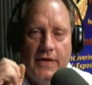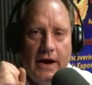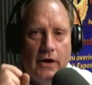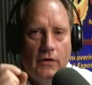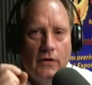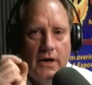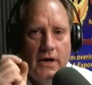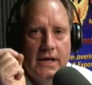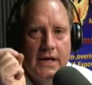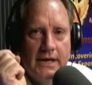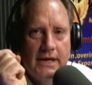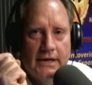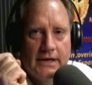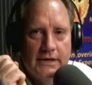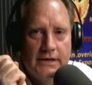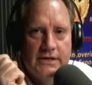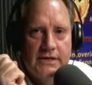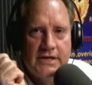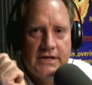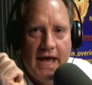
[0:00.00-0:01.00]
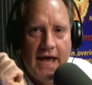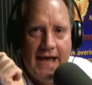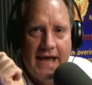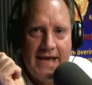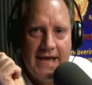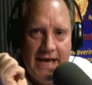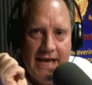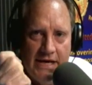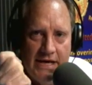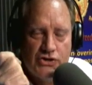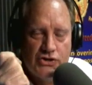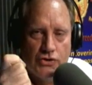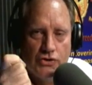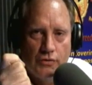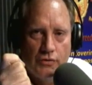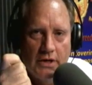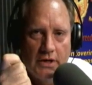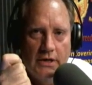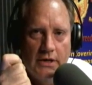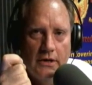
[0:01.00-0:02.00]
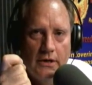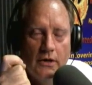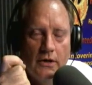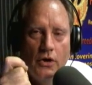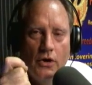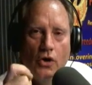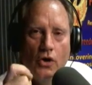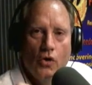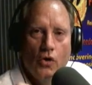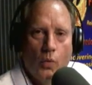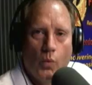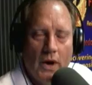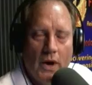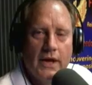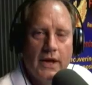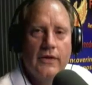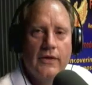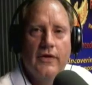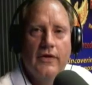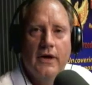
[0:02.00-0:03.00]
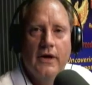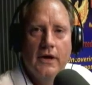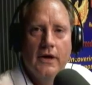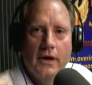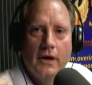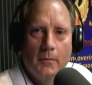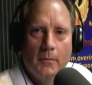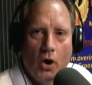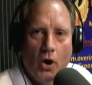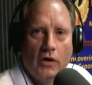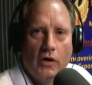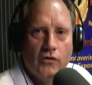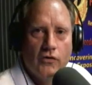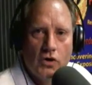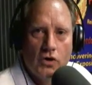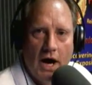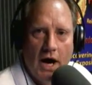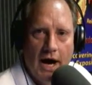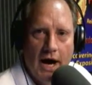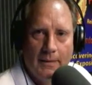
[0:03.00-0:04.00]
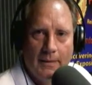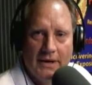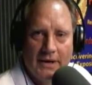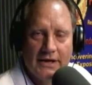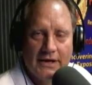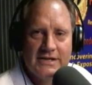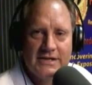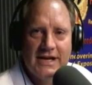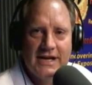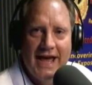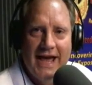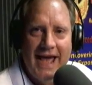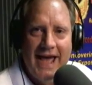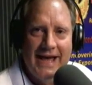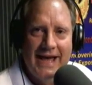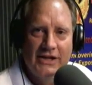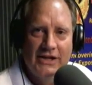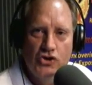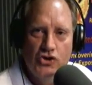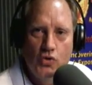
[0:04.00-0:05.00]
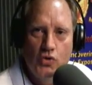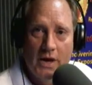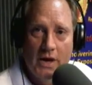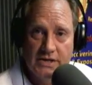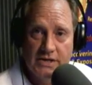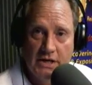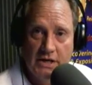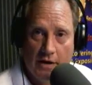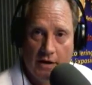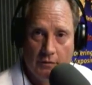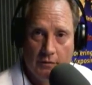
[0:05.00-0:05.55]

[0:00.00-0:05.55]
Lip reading: There is a history with Marvel Comics and the U.S.